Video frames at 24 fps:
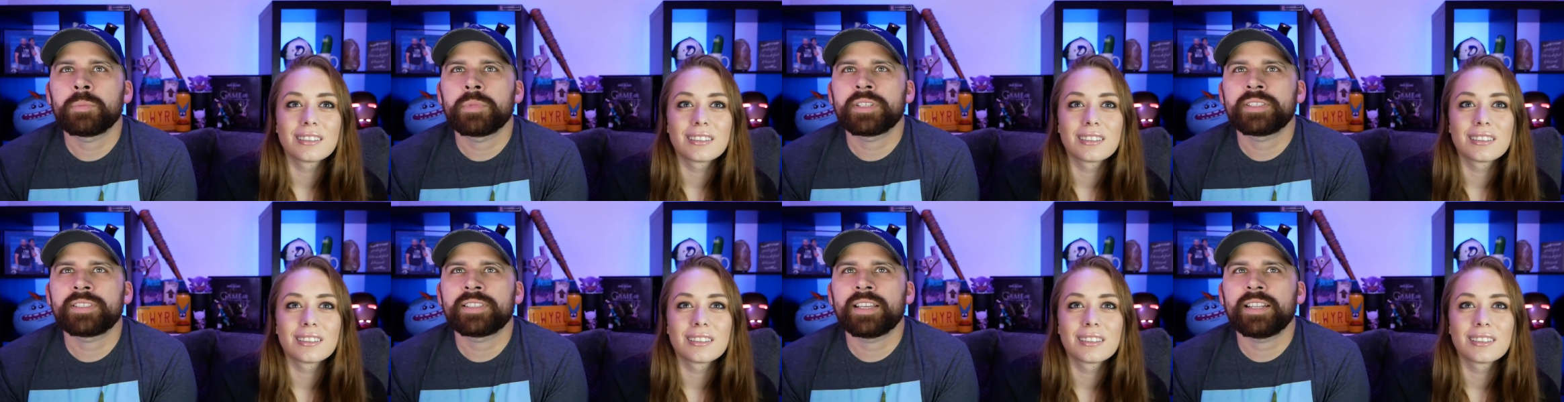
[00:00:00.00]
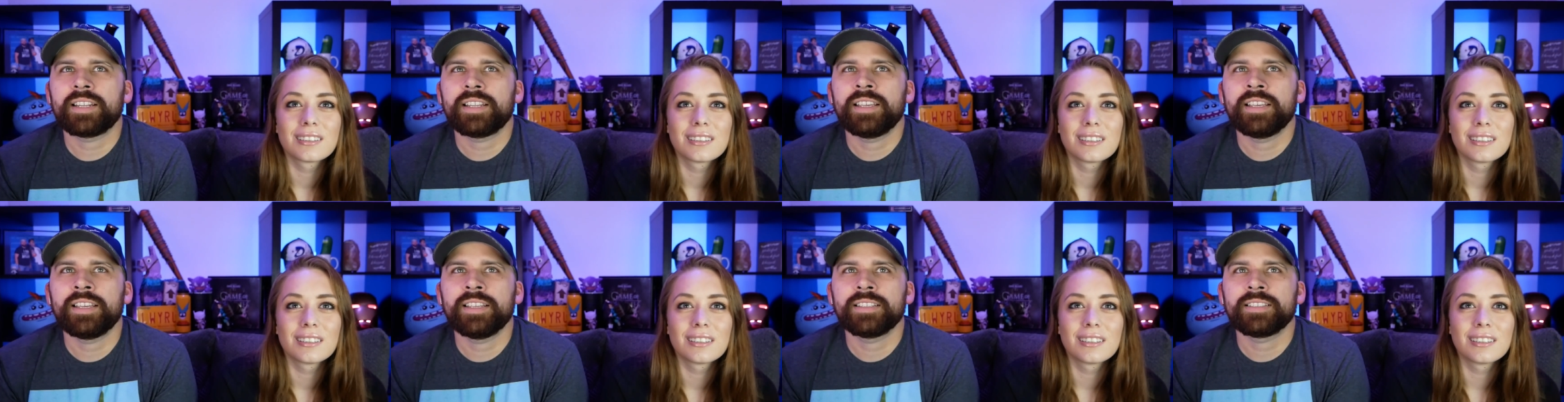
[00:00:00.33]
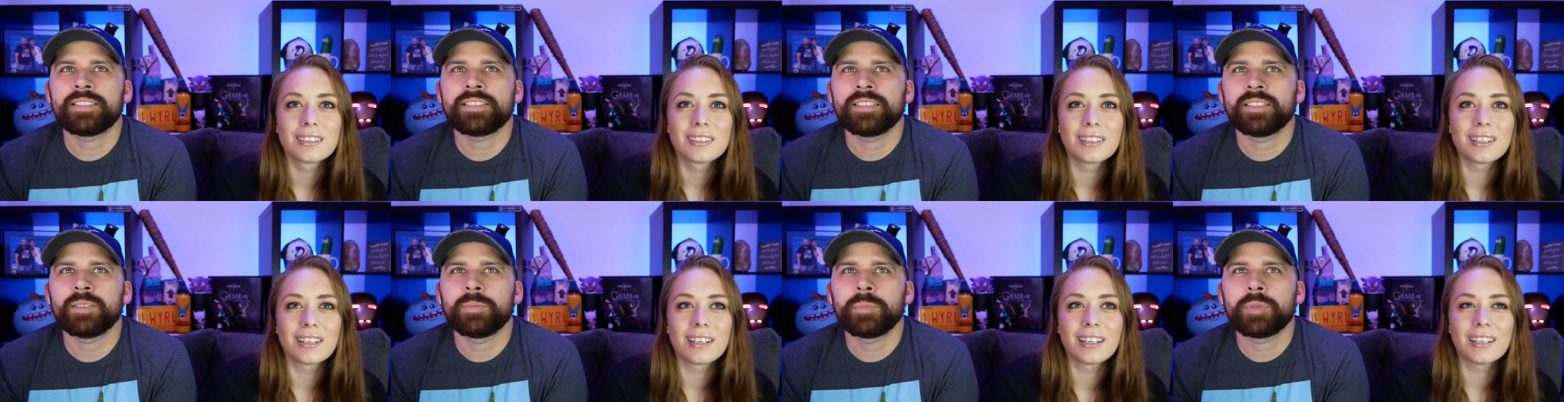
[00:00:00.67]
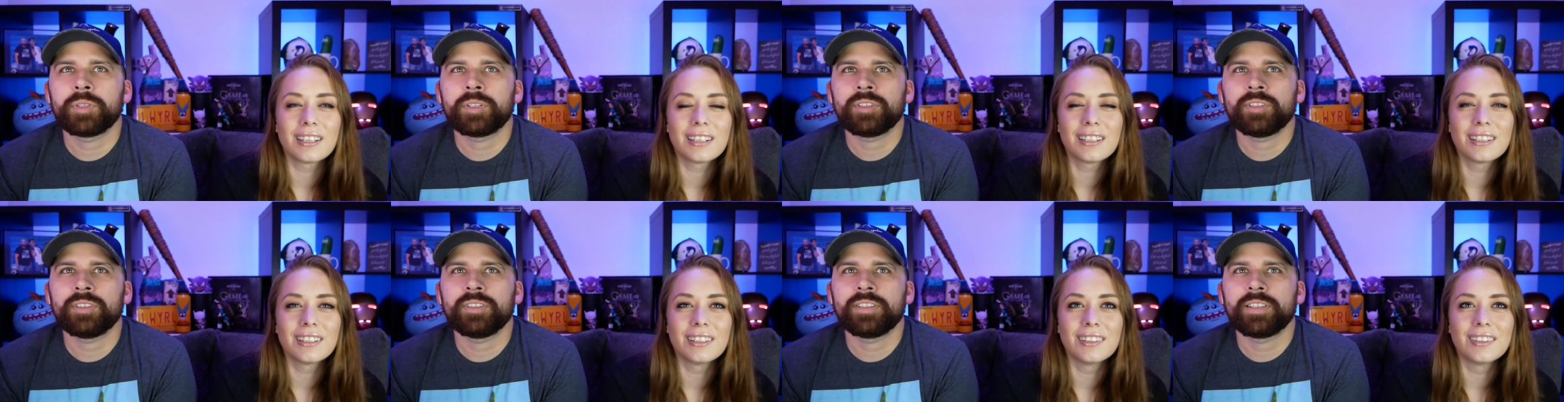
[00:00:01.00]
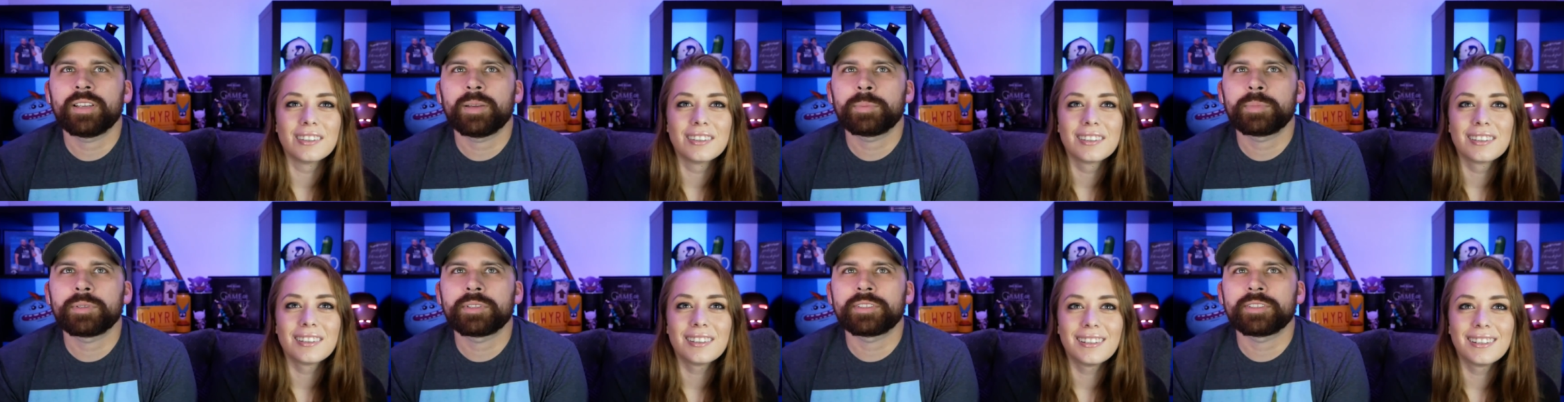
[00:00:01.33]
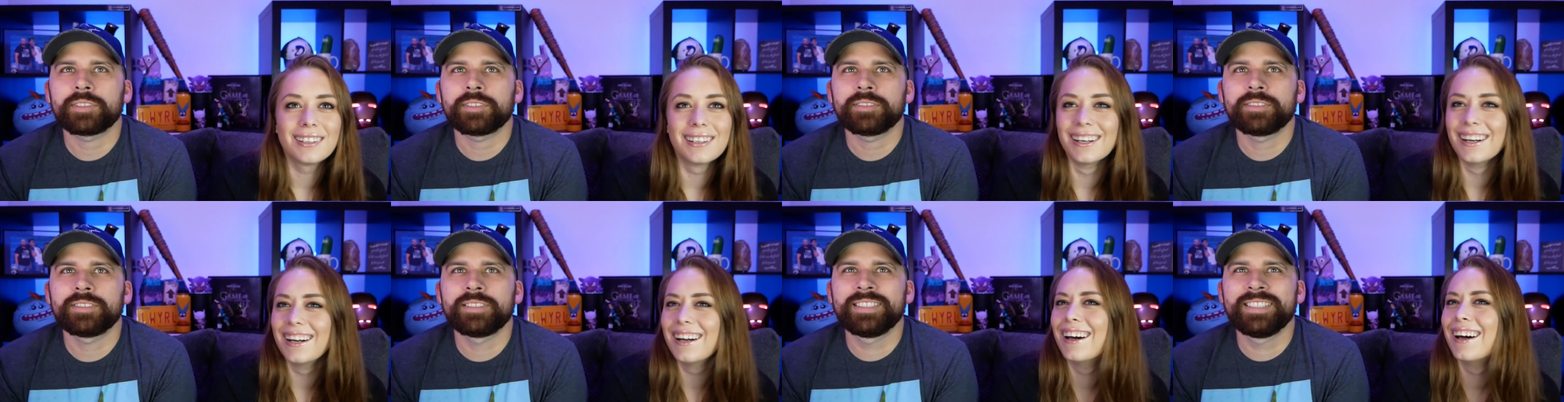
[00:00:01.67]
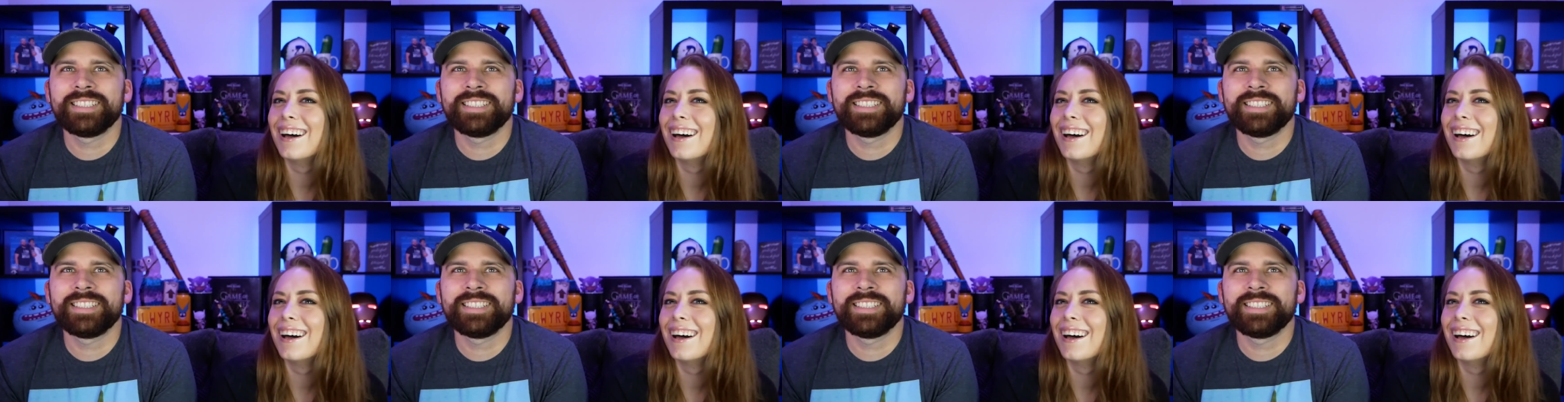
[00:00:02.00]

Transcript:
Speaker 1: missed that hint in the middle of the episode.